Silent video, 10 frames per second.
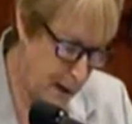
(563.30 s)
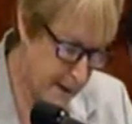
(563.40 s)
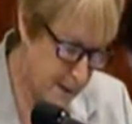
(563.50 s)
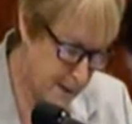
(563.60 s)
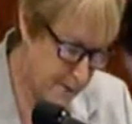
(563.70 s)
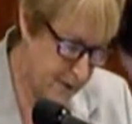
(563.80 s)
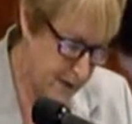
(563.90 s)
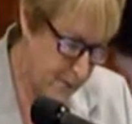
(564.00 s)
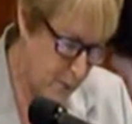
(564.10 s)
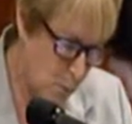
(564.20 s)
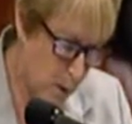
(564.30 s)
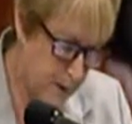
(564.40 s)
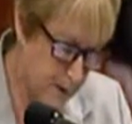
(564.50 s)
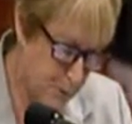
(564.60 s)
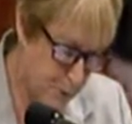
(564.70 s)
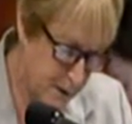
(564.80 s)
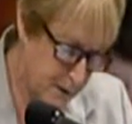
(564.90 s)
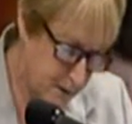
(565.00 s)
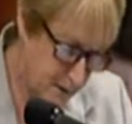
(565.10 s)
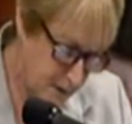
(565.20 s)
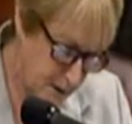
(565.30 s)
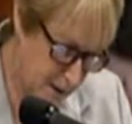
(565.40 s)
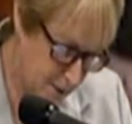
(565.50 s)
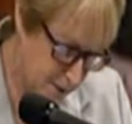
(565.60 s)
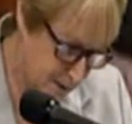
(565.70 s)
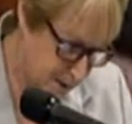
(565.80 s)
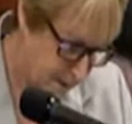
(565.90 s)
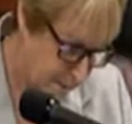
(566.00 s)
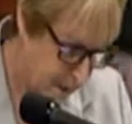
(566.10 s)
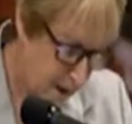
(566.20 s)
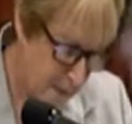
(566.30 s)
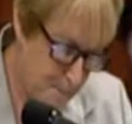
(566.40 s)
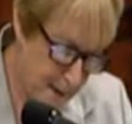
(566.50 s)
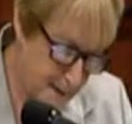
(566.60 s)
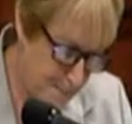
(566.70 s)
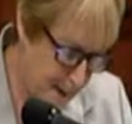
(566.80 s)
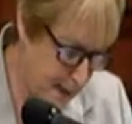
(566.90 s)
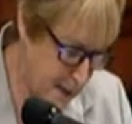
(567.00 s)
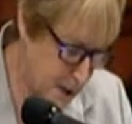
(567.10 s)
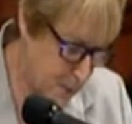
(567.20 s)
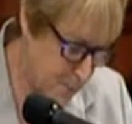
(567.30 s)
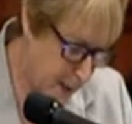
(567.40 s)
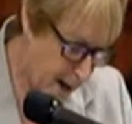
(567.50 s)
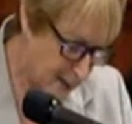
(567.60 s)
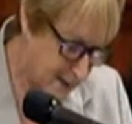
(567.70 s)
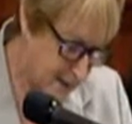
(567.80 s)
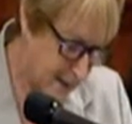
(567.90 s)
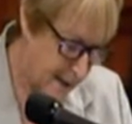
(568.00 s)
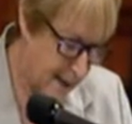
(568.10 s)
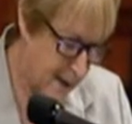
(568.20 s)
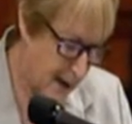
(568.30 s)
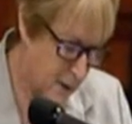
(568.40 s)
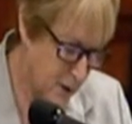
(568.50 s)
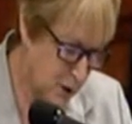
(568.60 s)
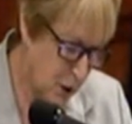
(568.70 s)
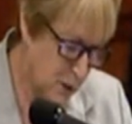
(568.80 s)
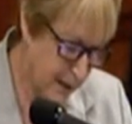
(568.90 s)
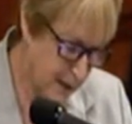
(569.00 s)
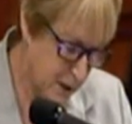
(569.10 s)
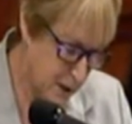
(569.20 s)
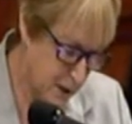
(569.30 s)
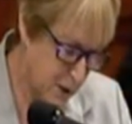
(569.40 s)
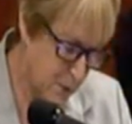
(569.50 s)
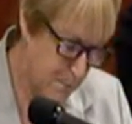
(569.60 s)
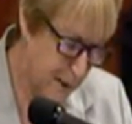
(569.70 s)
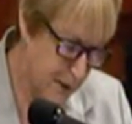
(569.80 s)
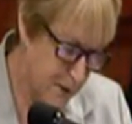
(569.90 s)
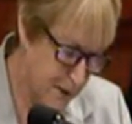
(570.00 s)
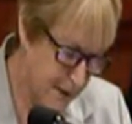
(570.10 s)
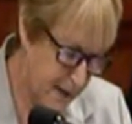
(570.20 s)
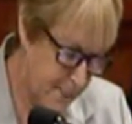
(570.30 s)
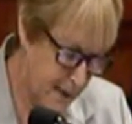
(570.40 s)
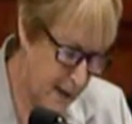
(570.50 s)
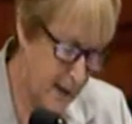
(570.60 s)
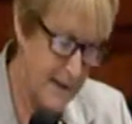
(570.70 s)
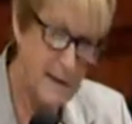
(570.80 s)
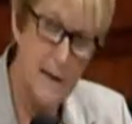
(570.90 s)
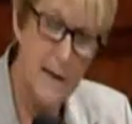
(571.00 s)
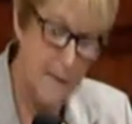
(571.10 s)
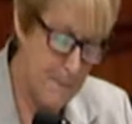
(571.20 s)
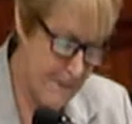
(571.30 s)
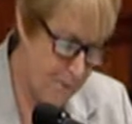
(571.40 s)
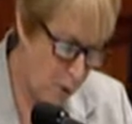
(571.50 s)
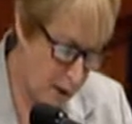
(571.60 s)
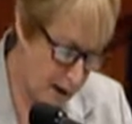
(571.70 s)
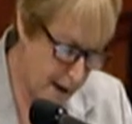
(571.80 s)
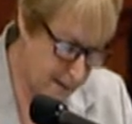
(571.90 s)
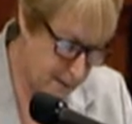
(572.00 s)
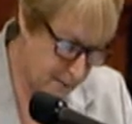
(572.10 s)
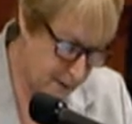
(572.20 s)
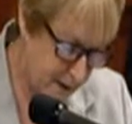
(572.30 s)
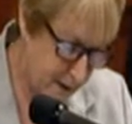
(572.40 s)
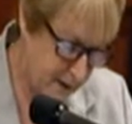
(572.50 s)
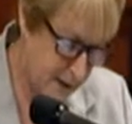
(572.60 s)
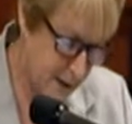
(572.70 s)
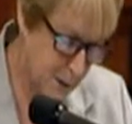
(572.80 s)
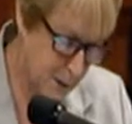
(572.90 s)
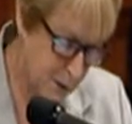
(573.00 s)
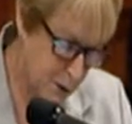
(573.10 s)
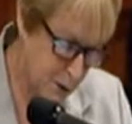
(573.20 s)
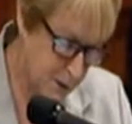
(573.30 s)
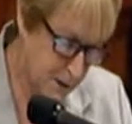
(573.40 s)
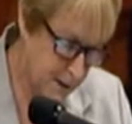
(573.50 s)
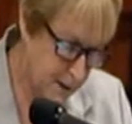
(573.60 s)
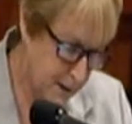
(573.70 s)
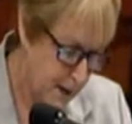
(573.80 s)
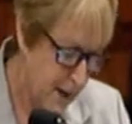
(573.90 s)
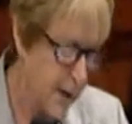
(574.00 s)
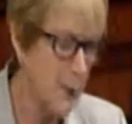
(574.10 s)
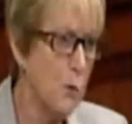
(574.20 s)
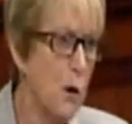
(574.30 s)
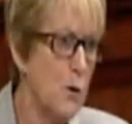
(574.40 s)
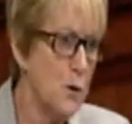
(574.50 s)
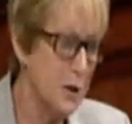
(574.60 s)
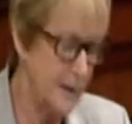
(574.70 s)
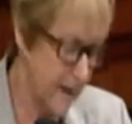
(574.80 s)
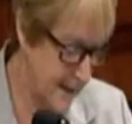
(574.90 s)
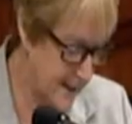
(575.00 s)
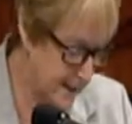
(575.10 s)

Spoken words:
activity from 1 to 3 years, a best management practice that allows locations to better stabilize before activity, thus reducing erosion and